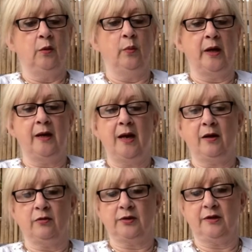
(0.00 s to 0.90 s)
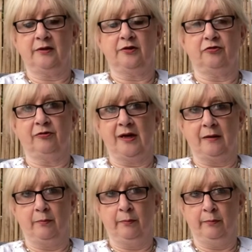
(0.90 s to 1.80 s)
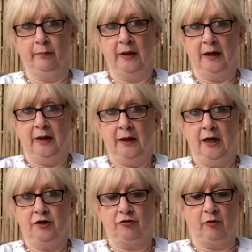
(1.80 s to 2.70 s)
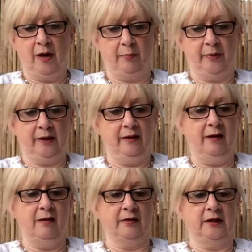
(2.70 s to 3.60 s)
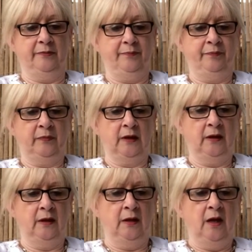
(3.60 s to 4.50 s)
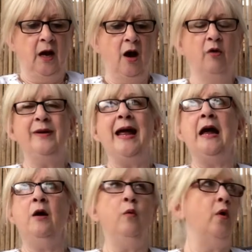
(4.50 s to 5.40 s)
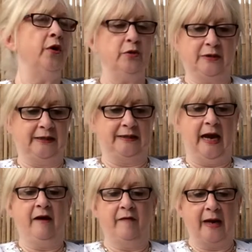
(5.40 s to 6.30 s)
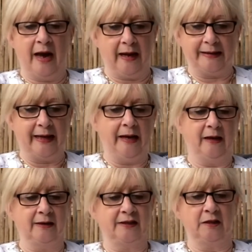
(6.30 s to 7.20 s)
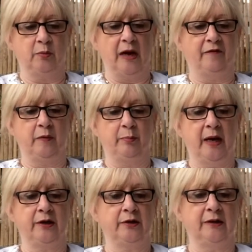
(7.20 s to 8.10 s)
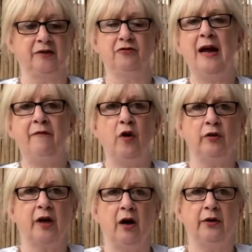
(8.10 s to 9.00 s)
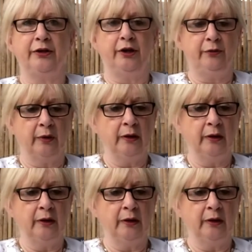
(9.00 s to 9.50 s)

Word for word: When they got to the stream, he drew up the cart. Oh, now what are you staring at again? asked his wife impatiently. Drive on, can't you?